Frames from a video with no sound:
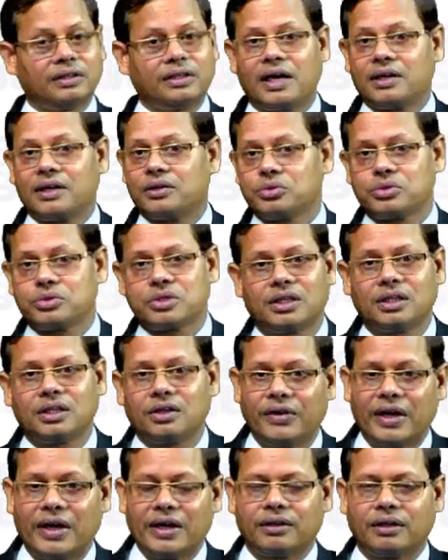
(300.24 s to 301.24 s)
They are used in the
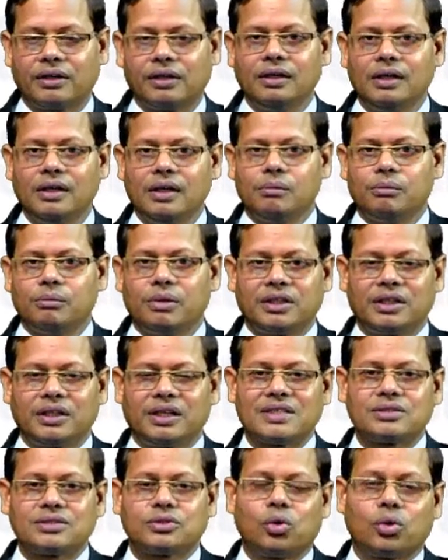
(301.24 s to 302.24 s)
factory, but it
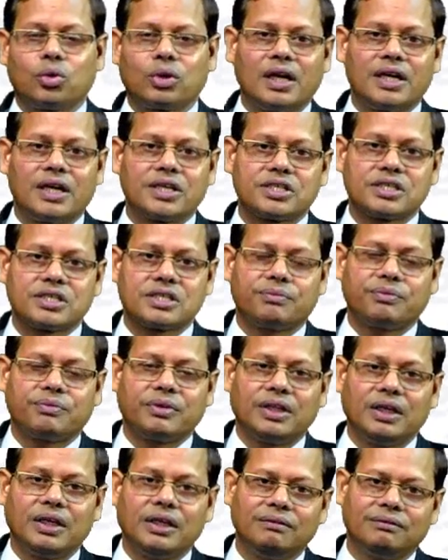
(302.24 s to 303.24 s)
has no relationship
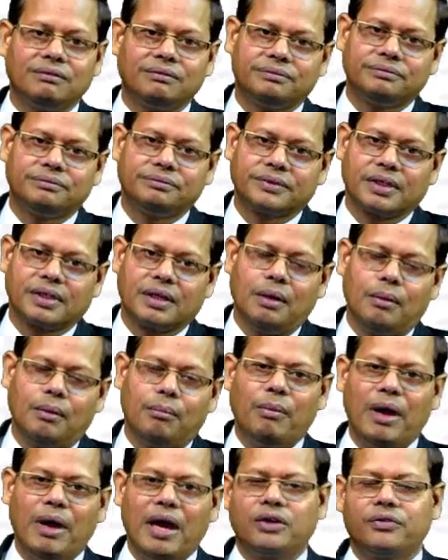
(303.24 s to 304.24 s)
with the
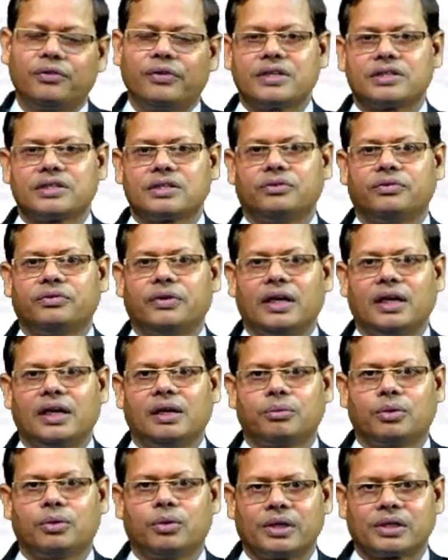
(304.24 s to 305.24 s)
manufacture of final
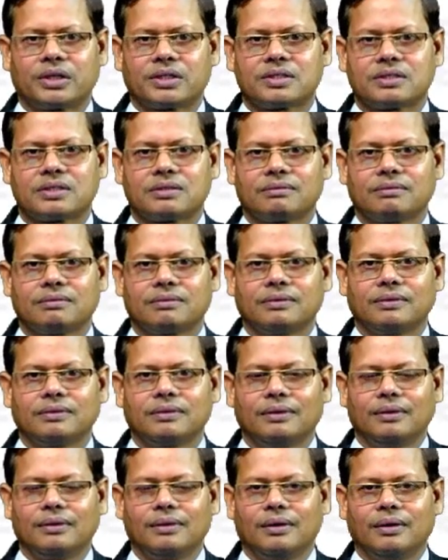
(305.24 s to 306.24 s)
products.
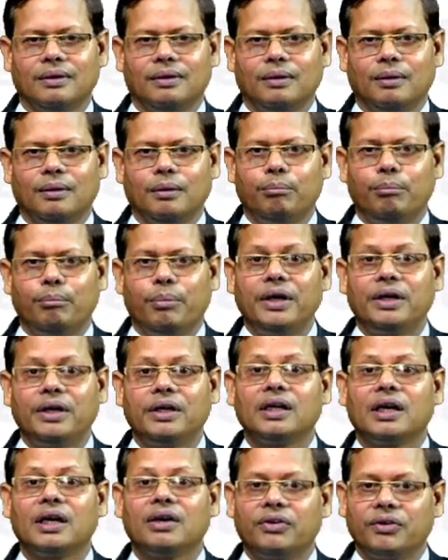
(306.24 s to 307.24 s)

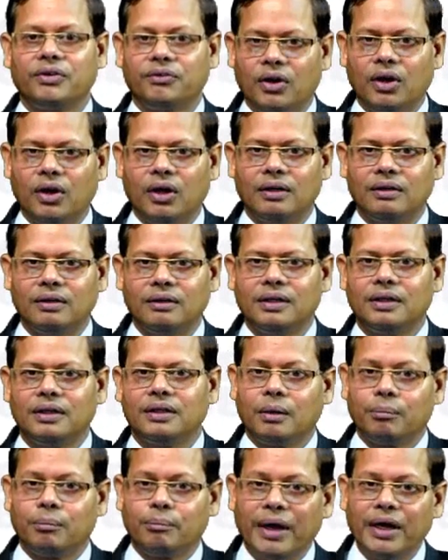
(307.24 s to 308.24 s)
Painting of a wall,
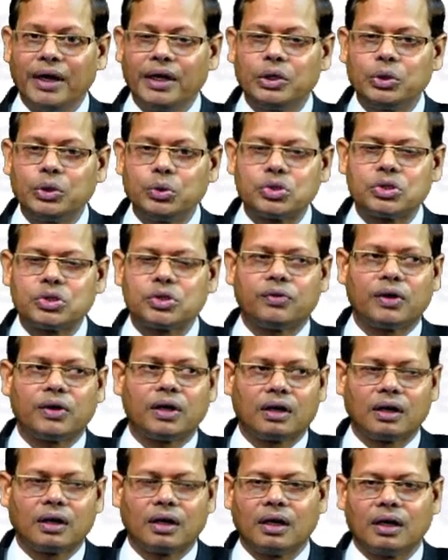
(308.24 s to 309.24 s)
the paint used for
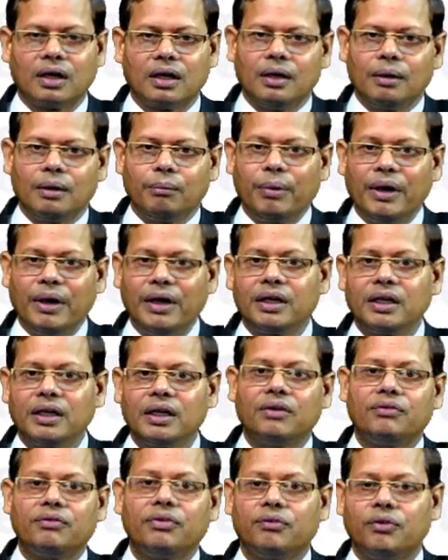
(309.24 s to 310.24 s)
painting
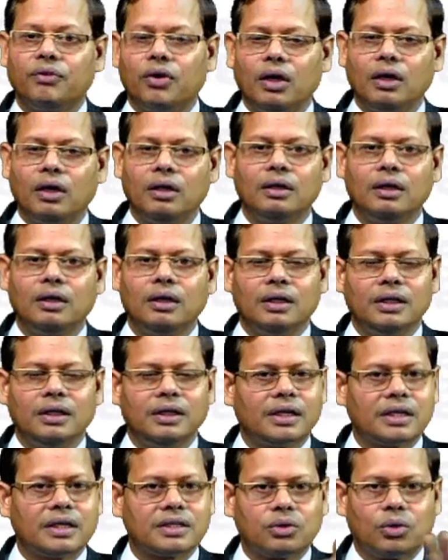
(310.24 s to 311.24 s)
of a wall,
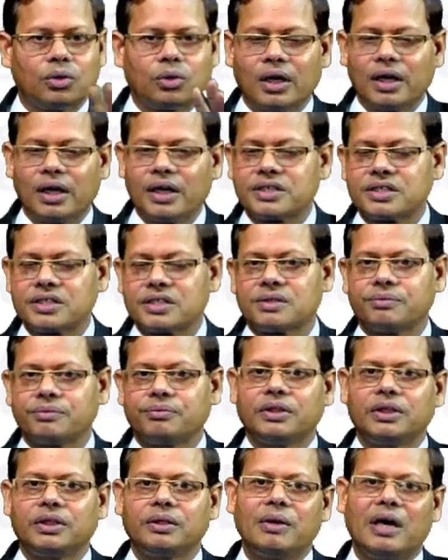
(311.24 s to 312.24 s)
it has no relationship
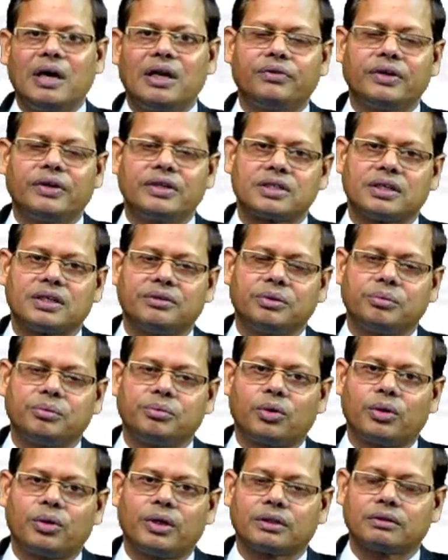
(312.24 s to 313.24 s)
with the manufacture of the
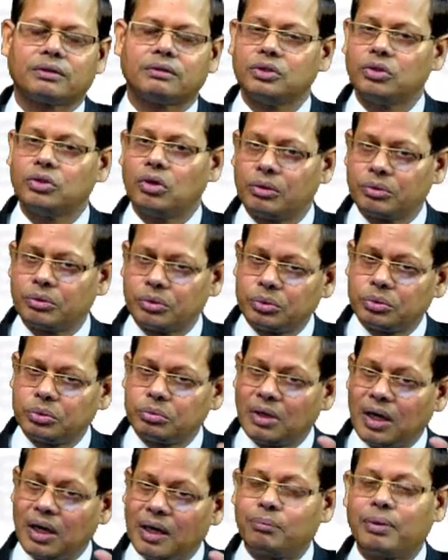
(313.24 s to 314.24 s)
product. You have to
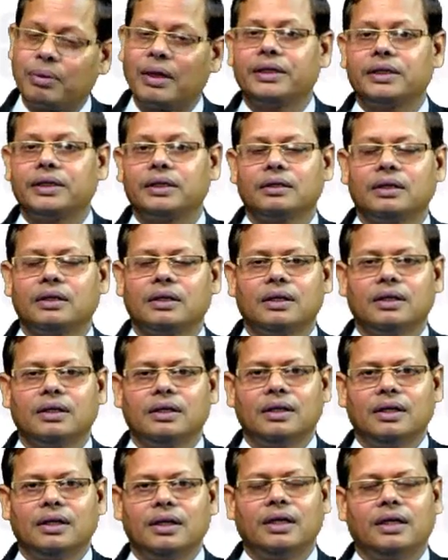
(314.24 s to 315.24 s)
apply
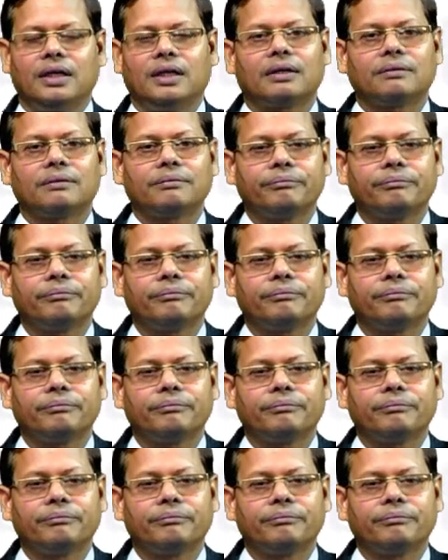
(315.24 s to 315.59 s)
here,